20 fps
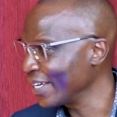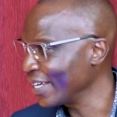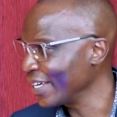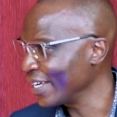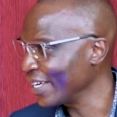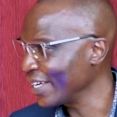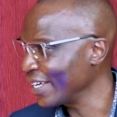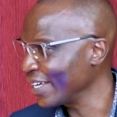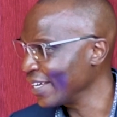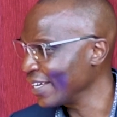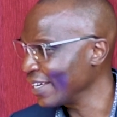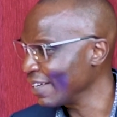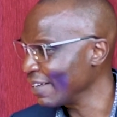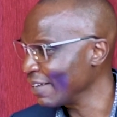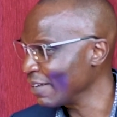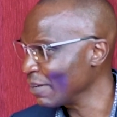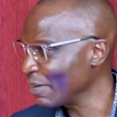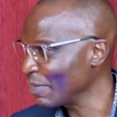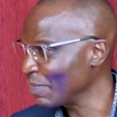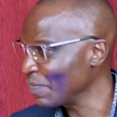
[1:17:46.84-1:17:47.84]

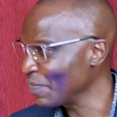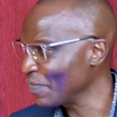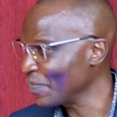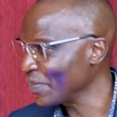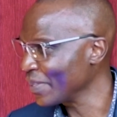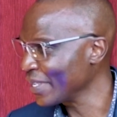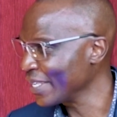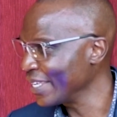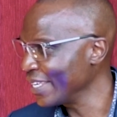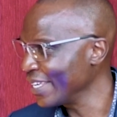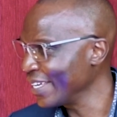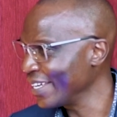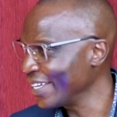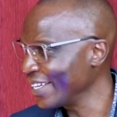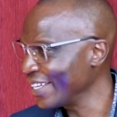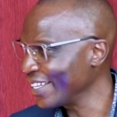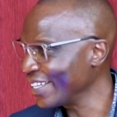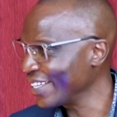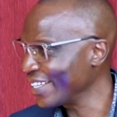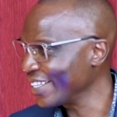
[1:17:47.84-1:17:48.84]

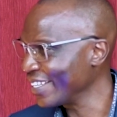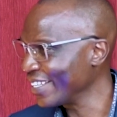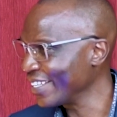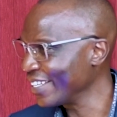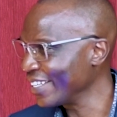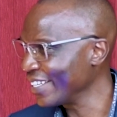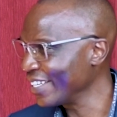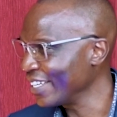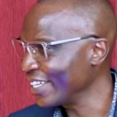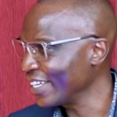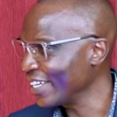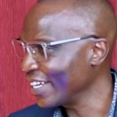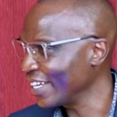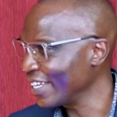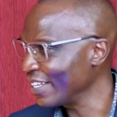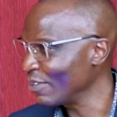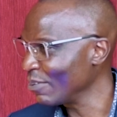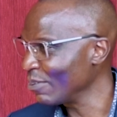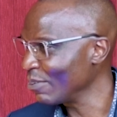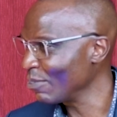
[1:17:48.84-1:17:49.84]
I
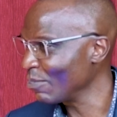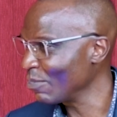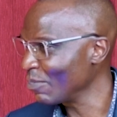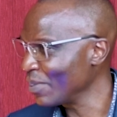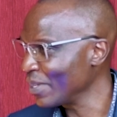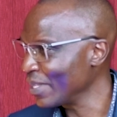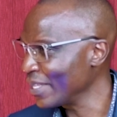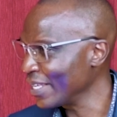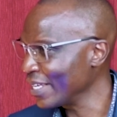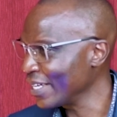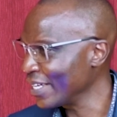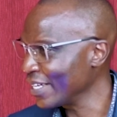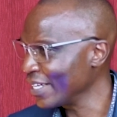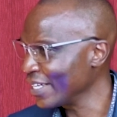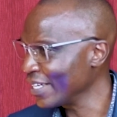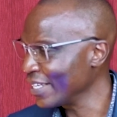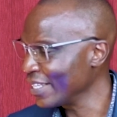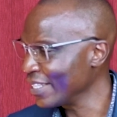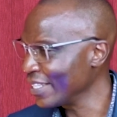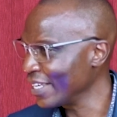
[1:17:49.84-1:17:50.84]
don't know
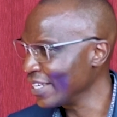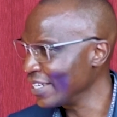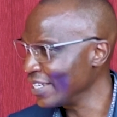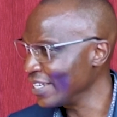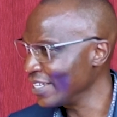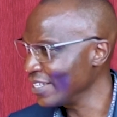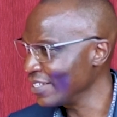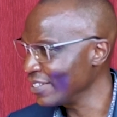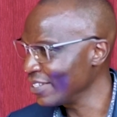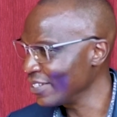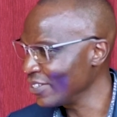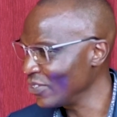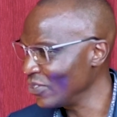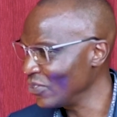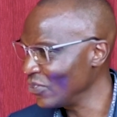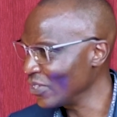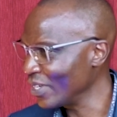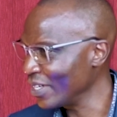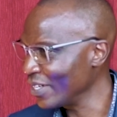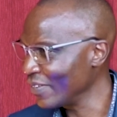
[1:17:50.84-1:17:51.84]
whether that is
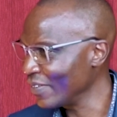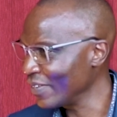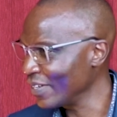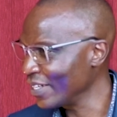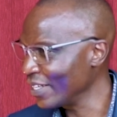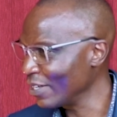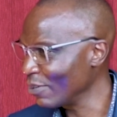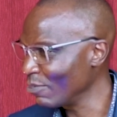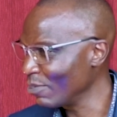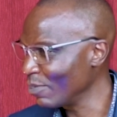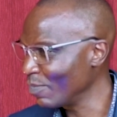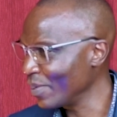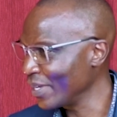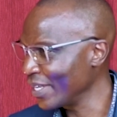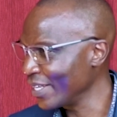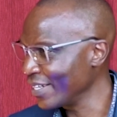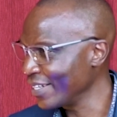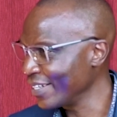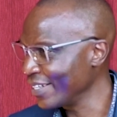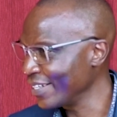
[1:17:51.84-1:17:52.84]
generally a good plan.